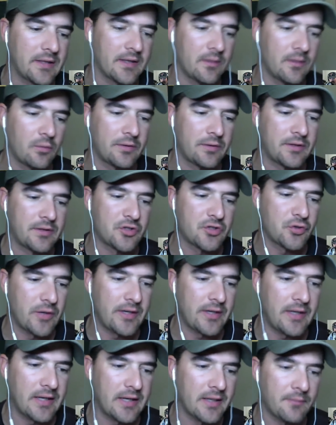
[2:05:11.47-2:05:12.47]
the with the
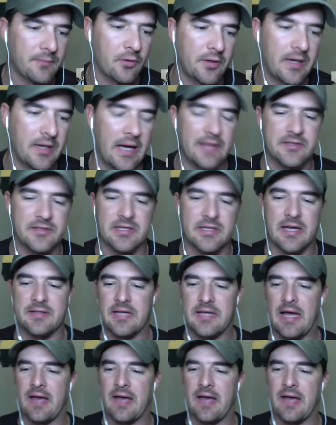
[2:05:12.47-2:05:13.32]
tritium or night sights,